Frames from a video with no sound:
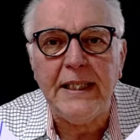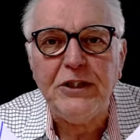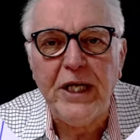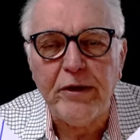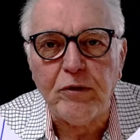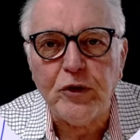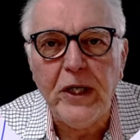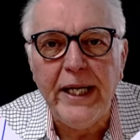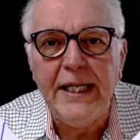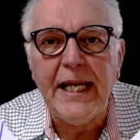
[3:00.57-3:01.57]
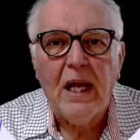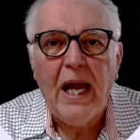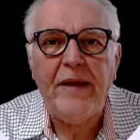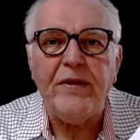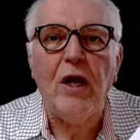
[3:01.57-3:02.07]
channel trading.
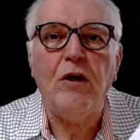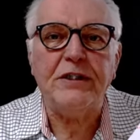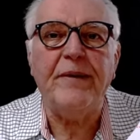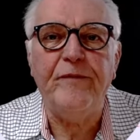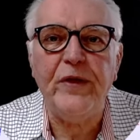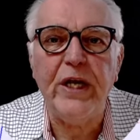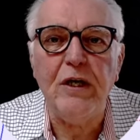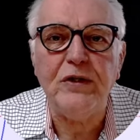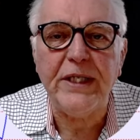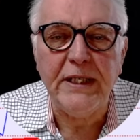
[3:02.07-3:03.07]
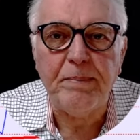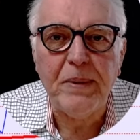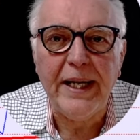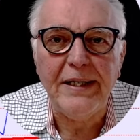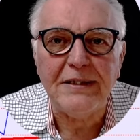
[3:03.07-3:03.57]
And there are some videos in the
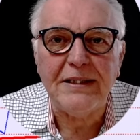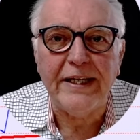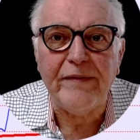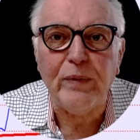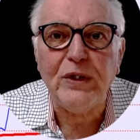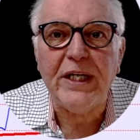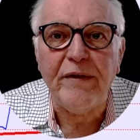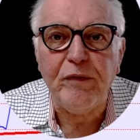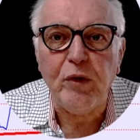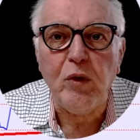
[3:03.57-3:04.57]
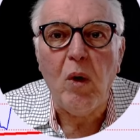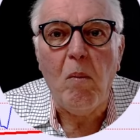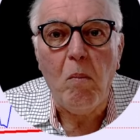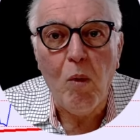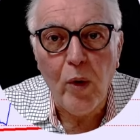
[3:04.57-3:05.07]
playlist which give you
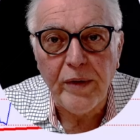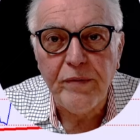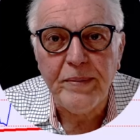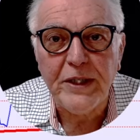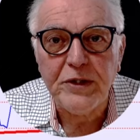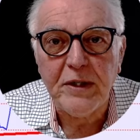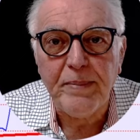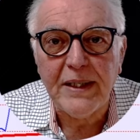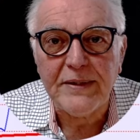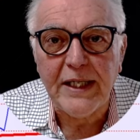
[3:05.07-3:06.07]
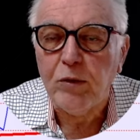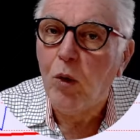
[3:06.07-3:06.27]
more information about that.